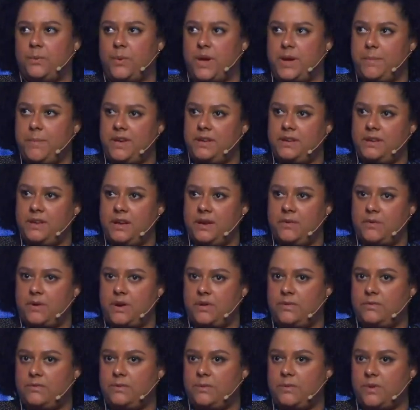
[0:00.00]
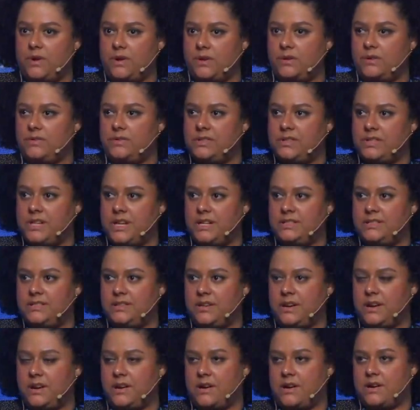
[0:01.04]
women around the world
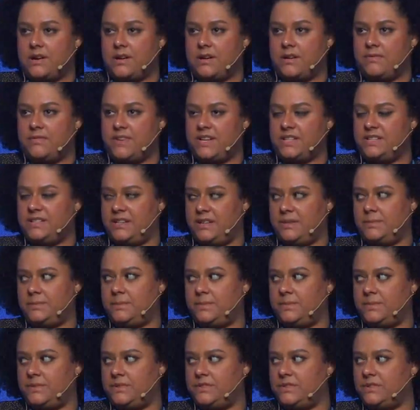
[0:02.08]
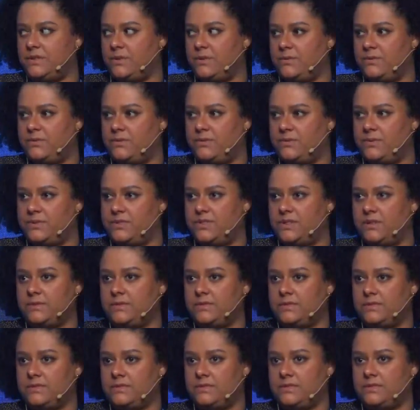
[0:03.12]
that are victims of
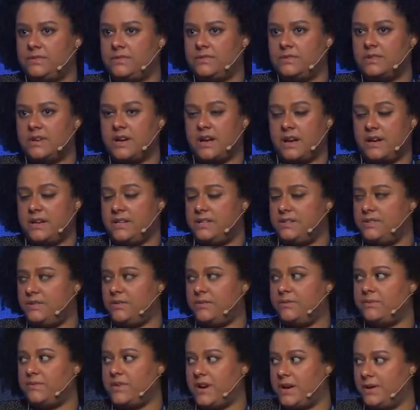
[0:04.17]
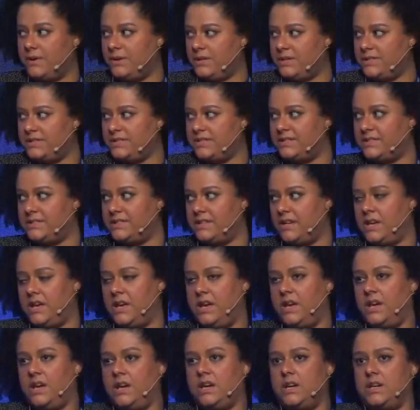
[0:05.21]
some kind of violence,
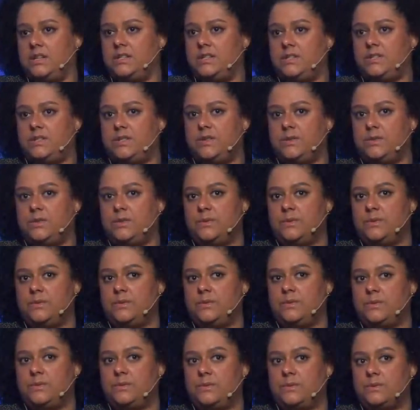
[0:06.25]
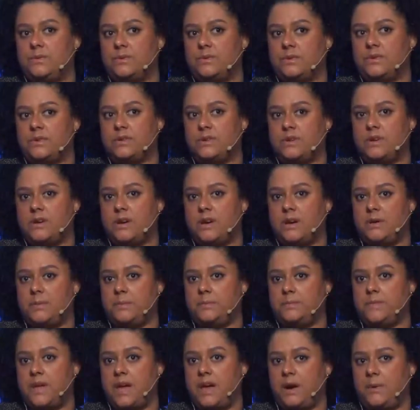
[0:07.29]
to
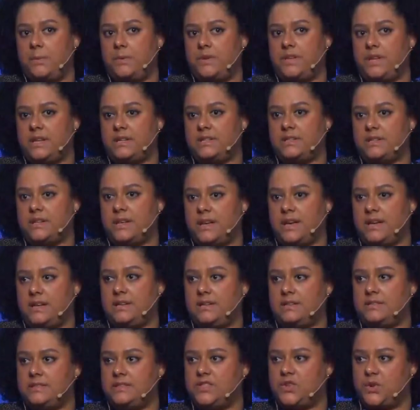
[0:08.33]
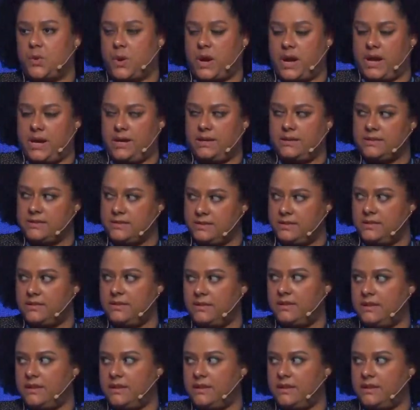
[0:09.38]
help them get trained